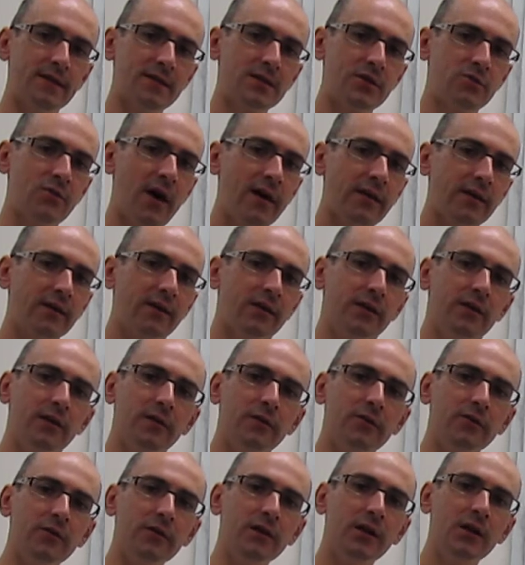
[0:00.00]
strategy
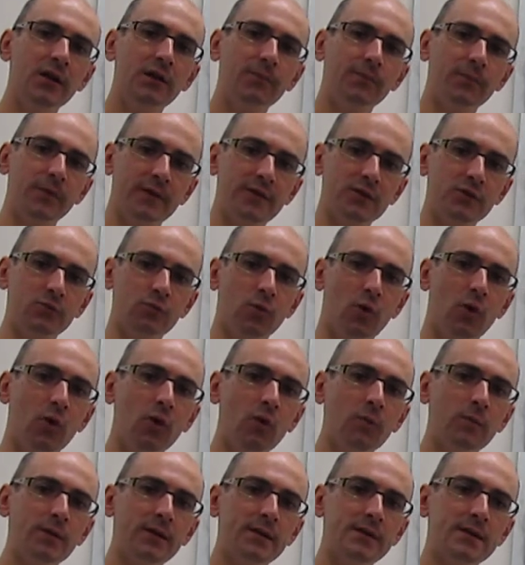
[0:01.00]
here is to
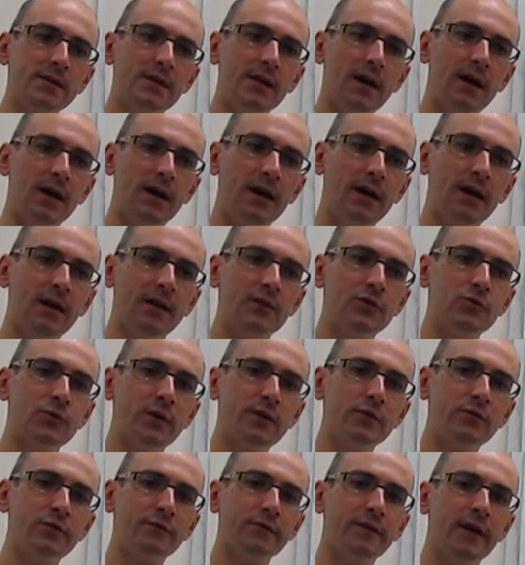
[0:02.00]
always uh, try
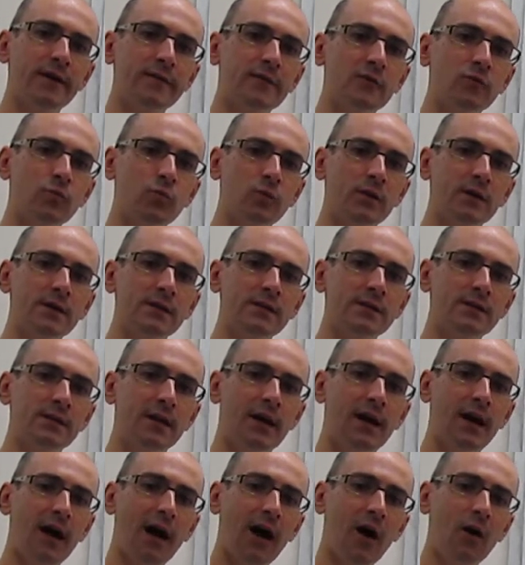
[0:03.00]
to find out what,
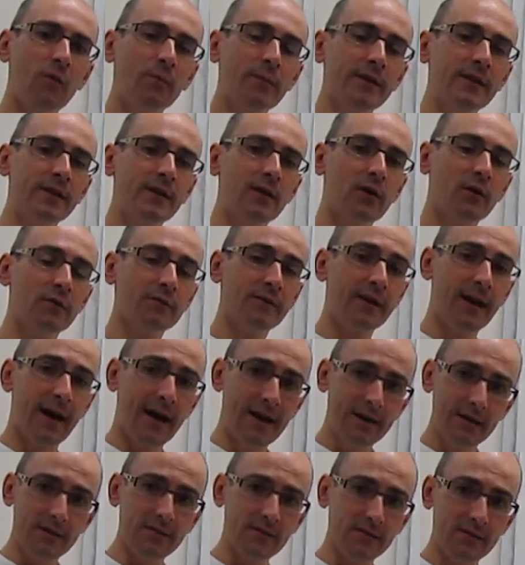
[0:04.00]
uh, how many of the
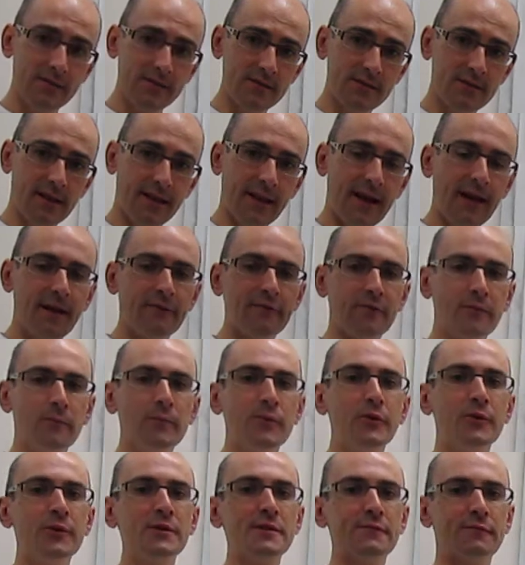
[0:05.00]
ions that have
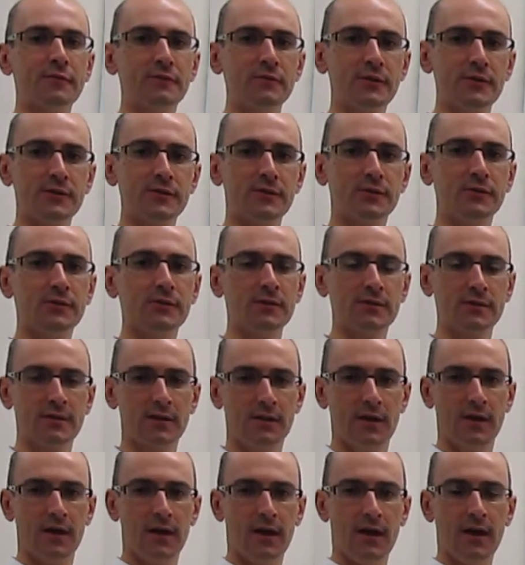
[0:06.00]
emerged from the salt,
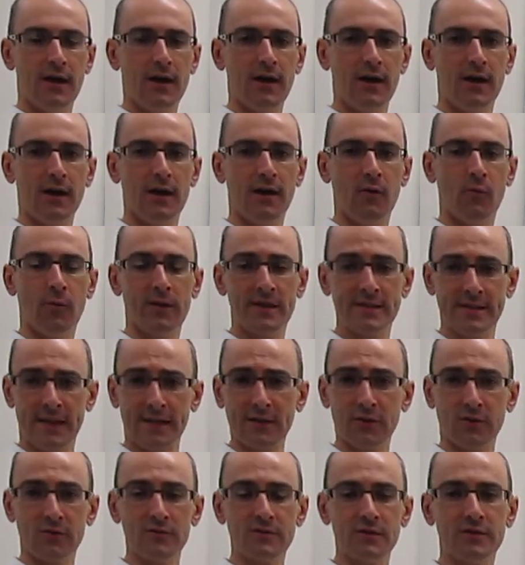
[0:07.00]
uh, what is
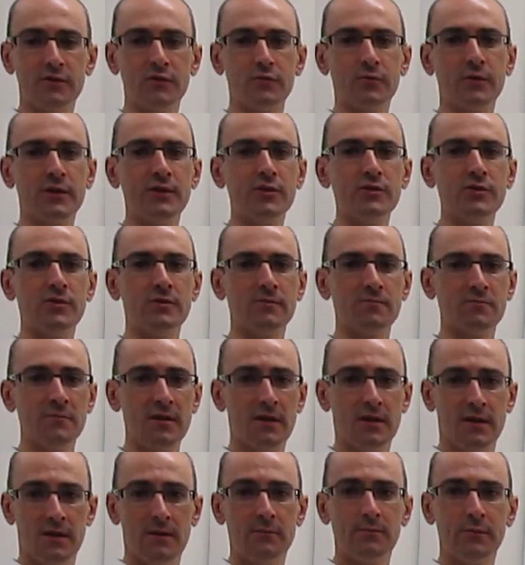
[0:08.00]
that concentration,
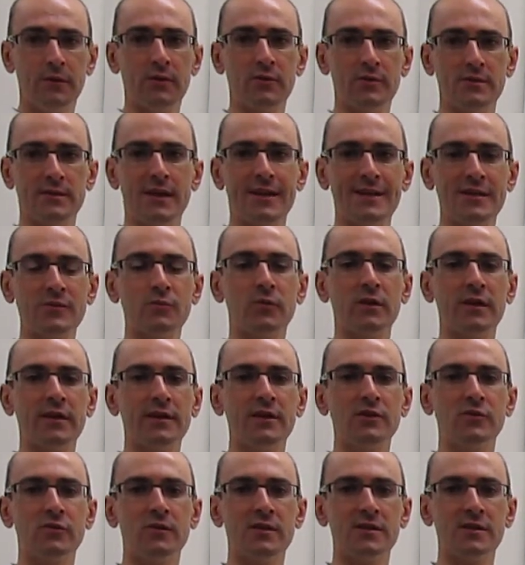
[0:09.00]
because that is
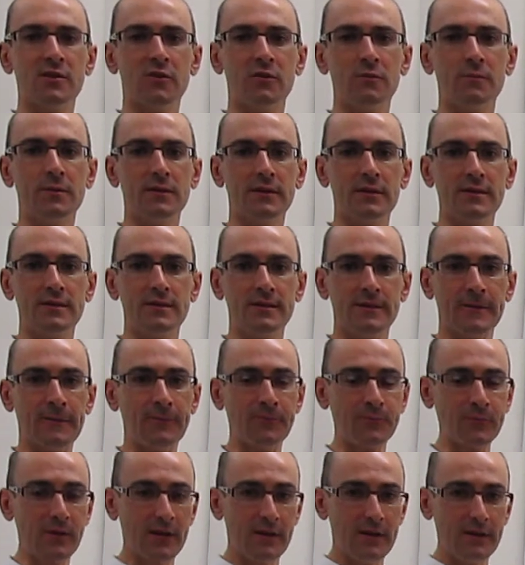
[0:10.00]
related to the solubility.
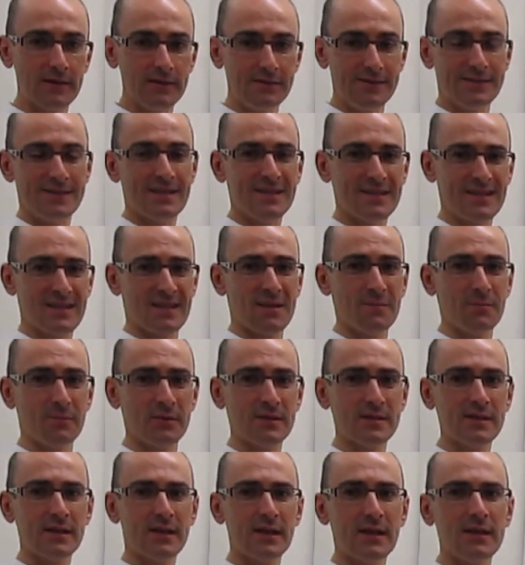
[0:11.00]
This is the
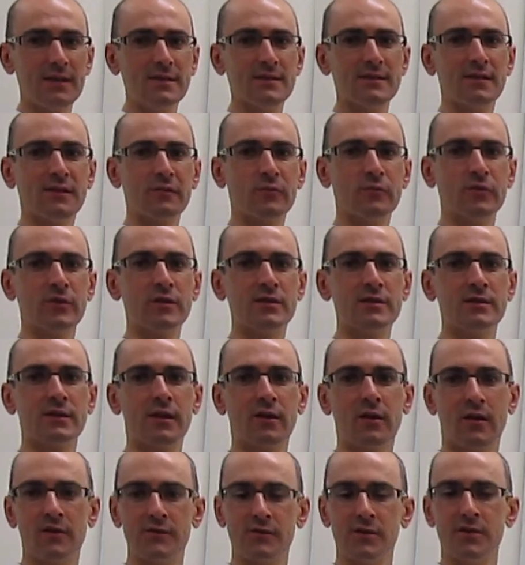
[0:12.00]
simplest case in which the
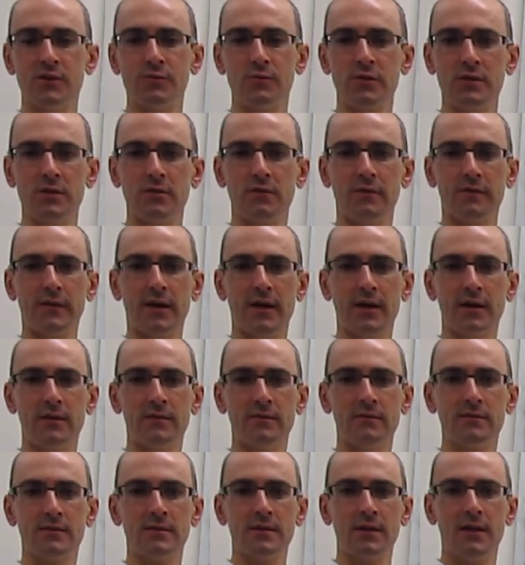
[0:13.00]
concentration of the
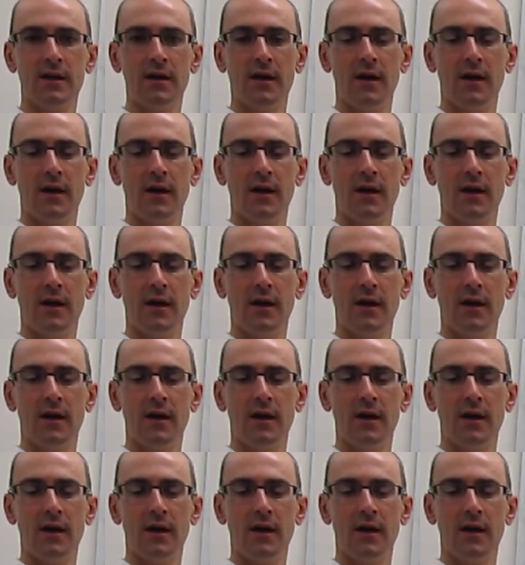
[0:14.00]
ions